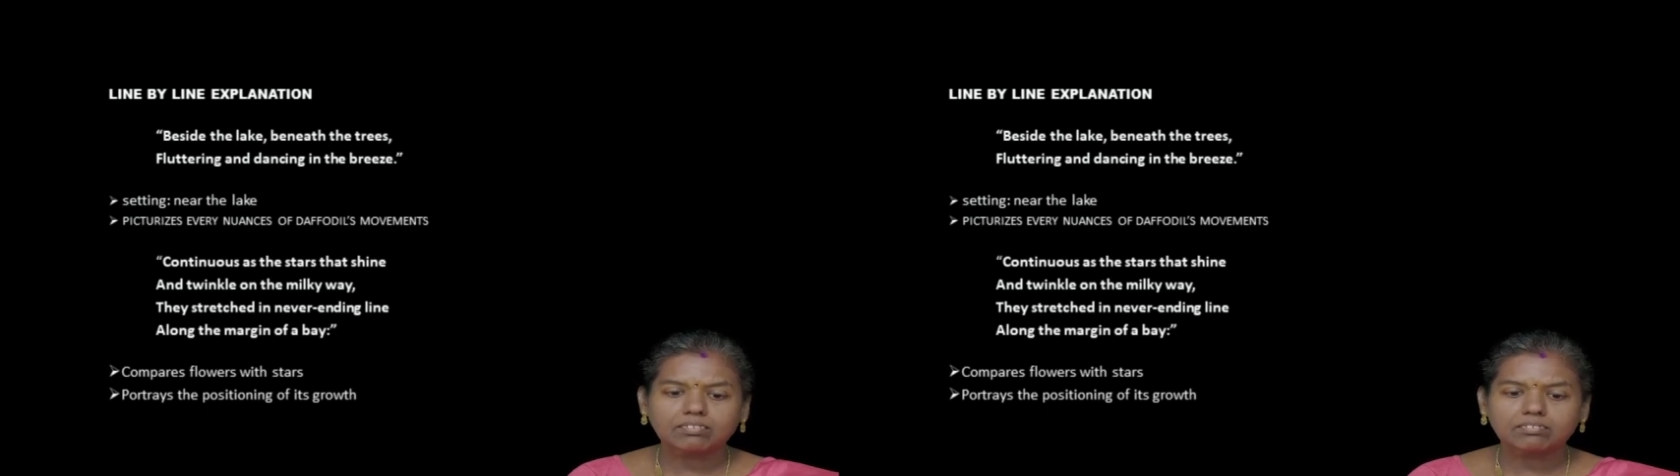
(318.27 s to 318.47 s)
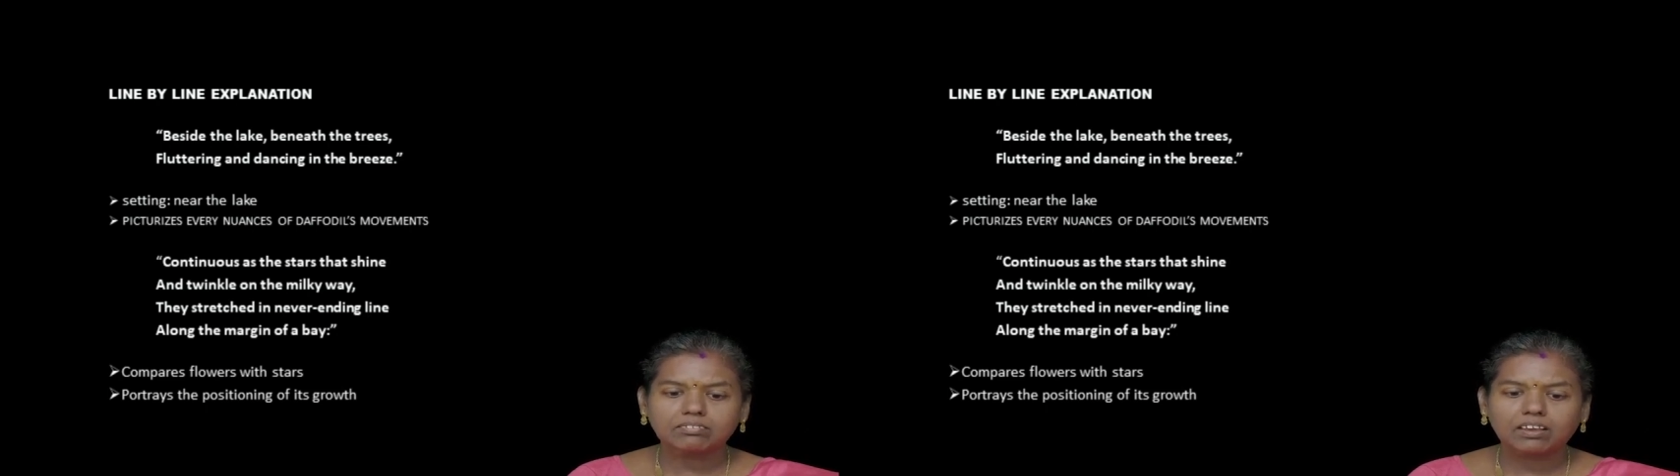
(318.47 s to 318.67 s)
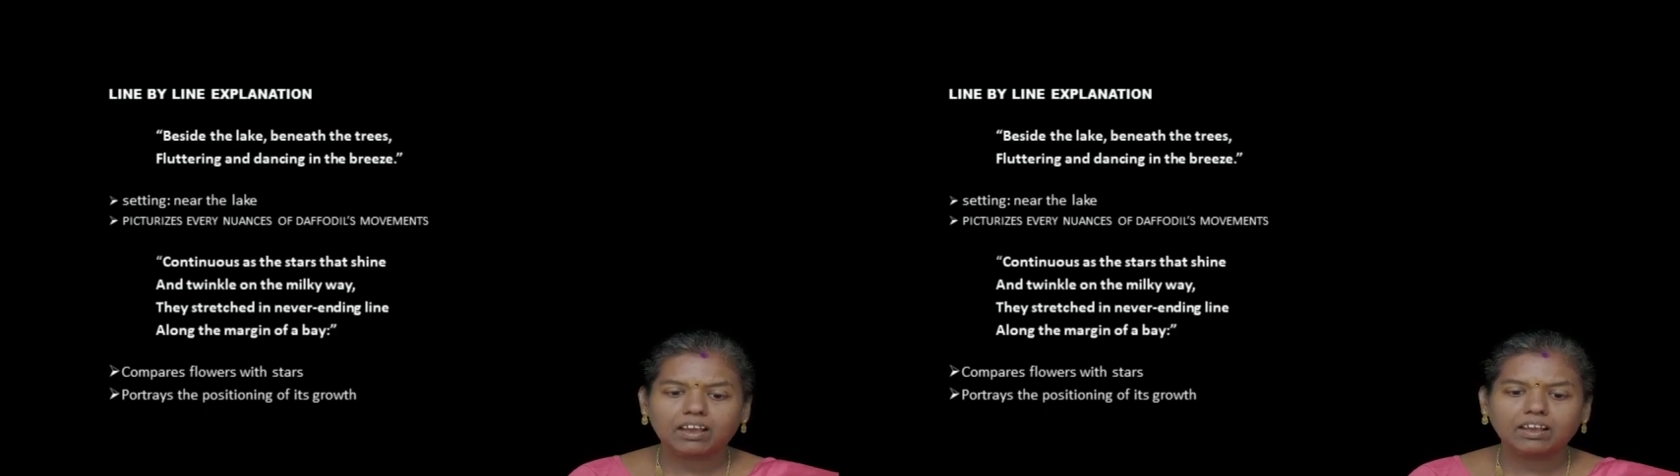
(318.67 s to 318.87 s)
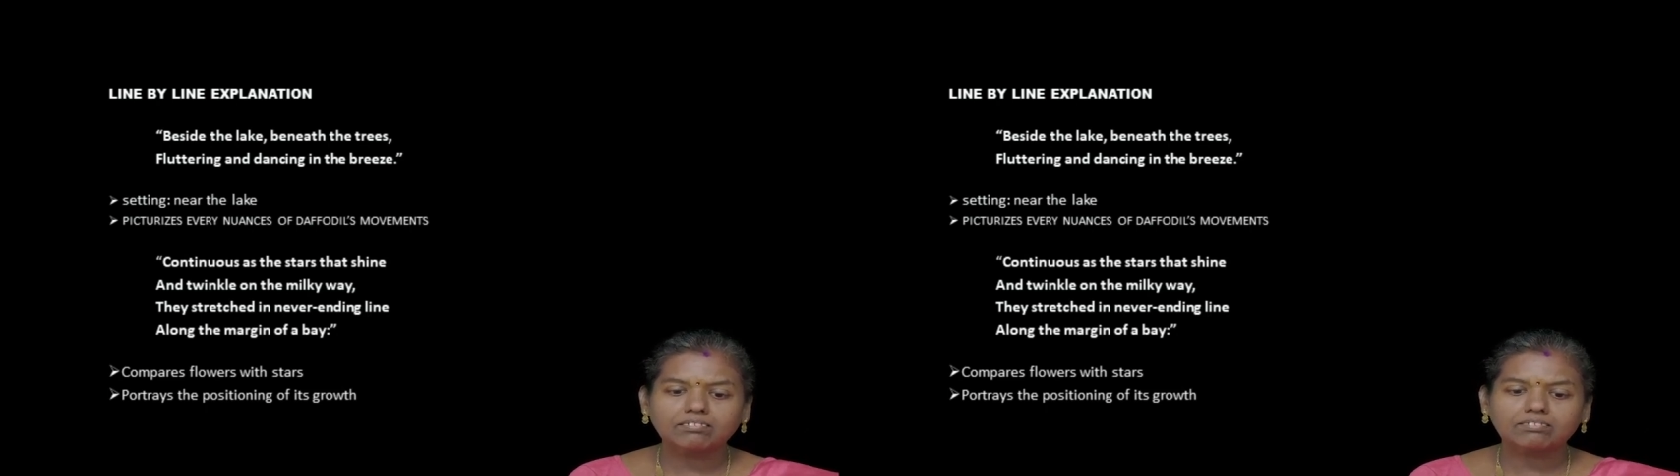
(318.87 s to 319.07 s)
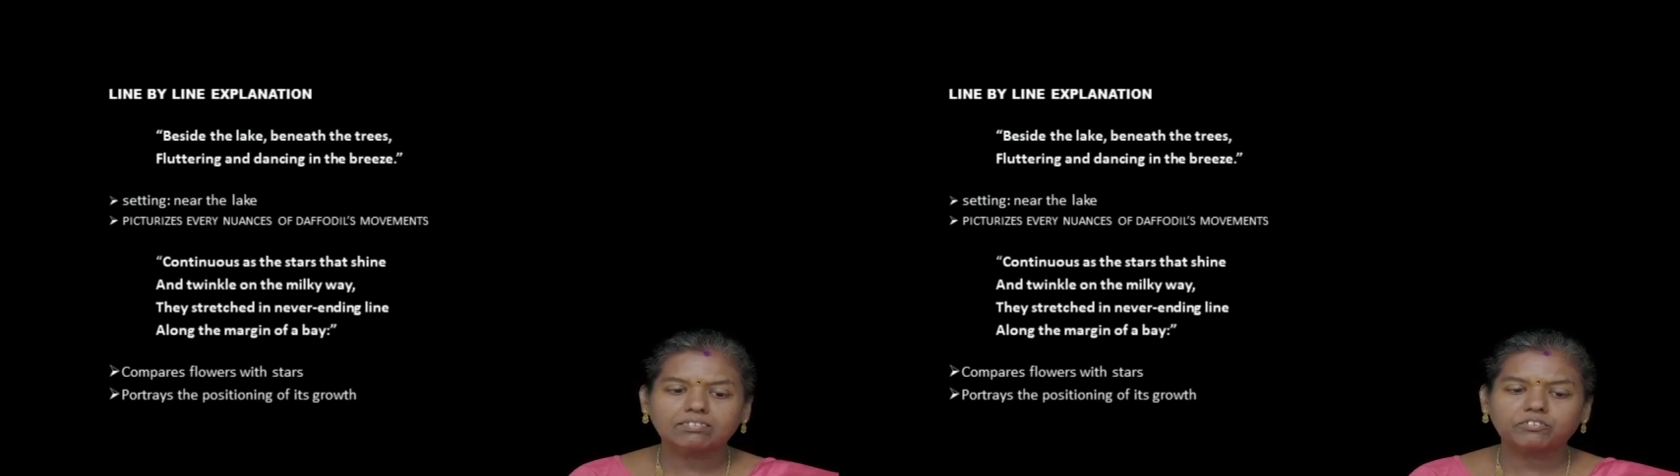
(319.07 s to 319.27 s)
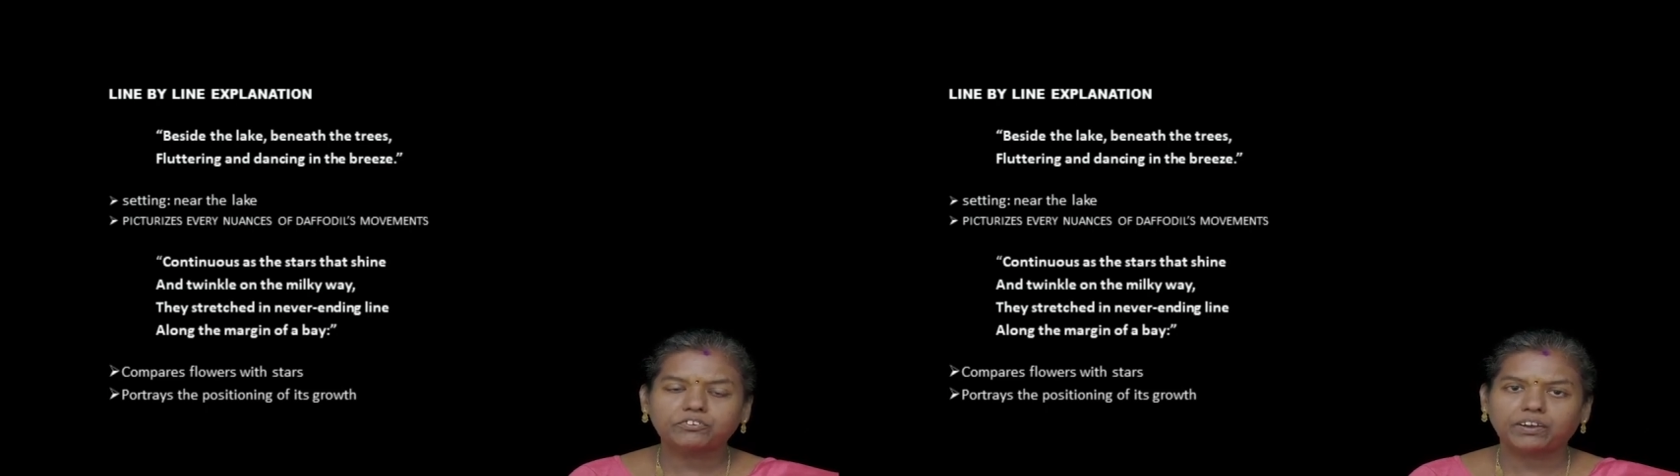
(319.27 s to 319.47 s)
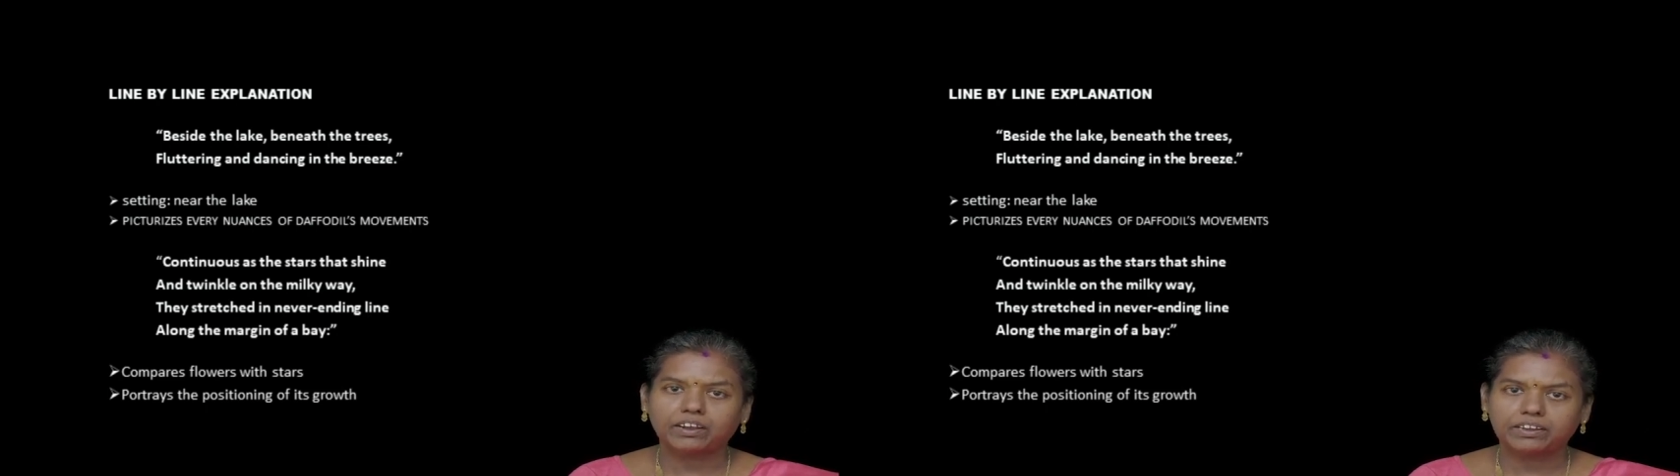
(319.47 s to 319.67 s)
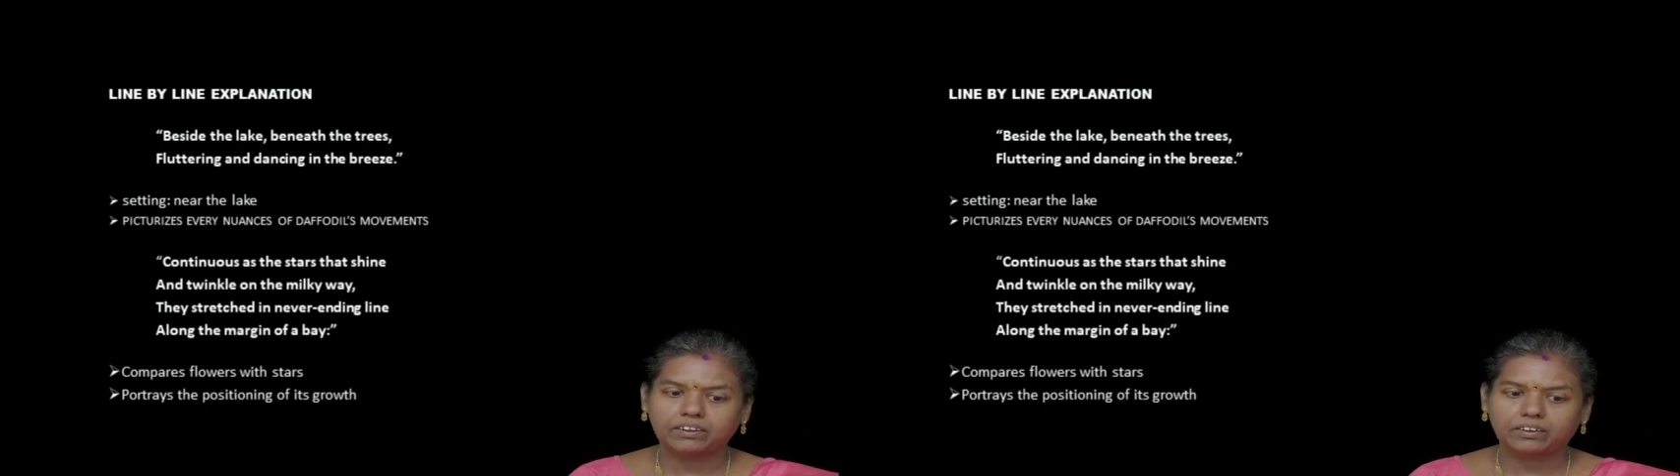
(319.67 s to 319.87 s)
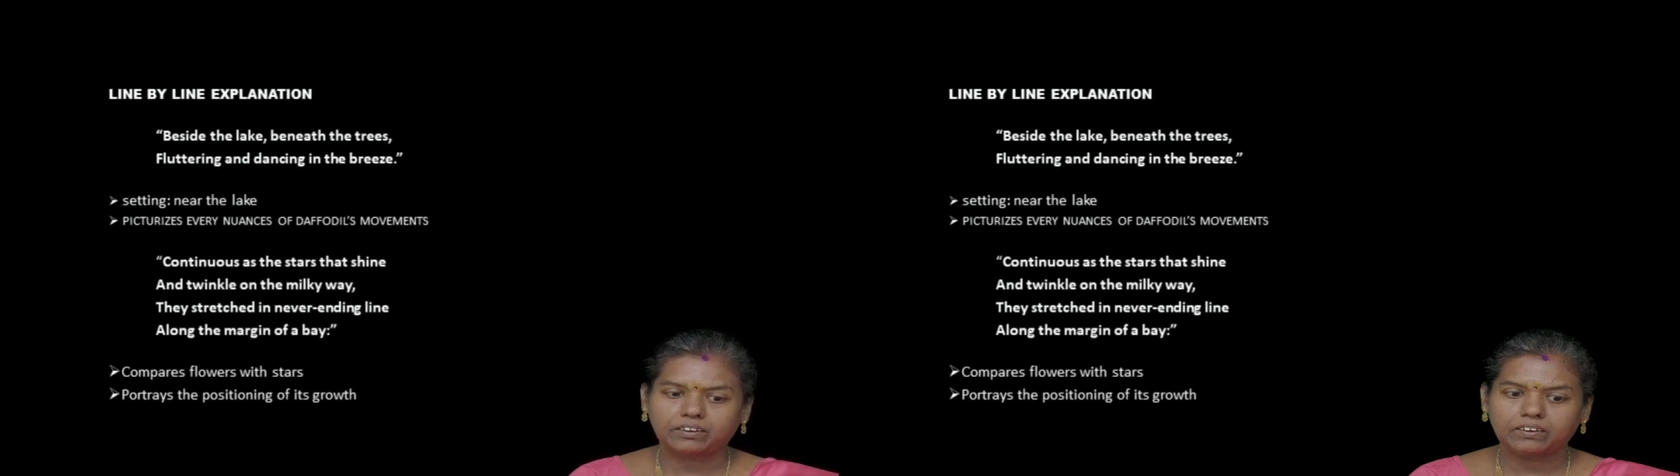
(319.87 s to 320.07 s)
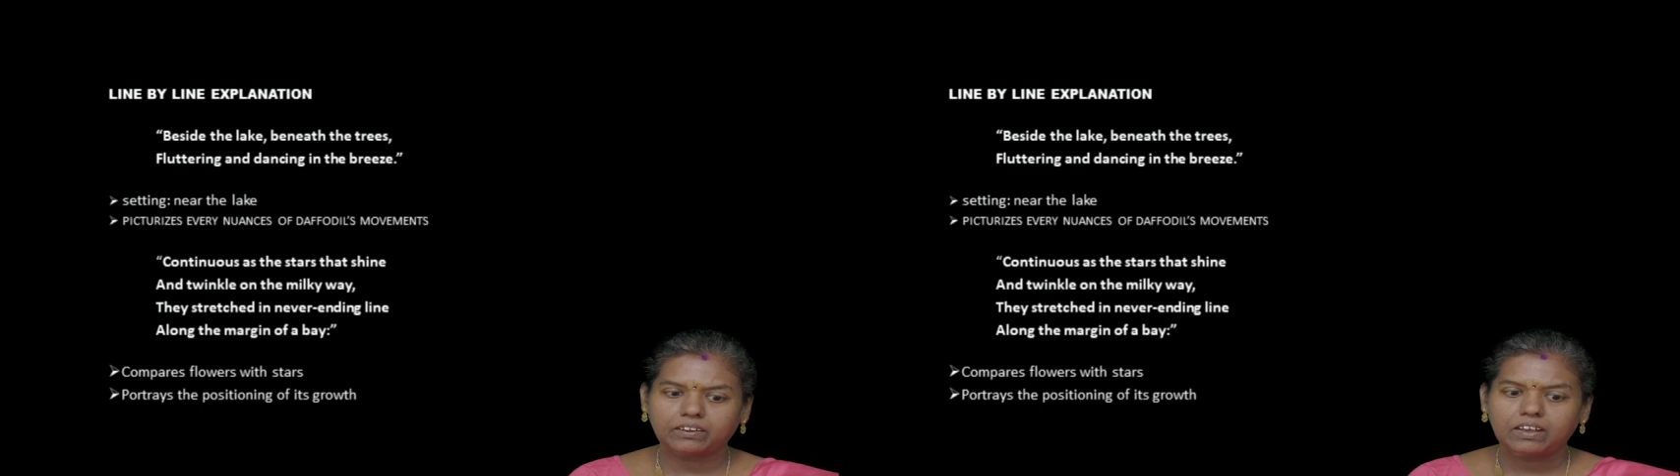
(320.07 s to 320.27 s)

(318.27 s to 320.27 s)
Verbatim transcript: the stars that shine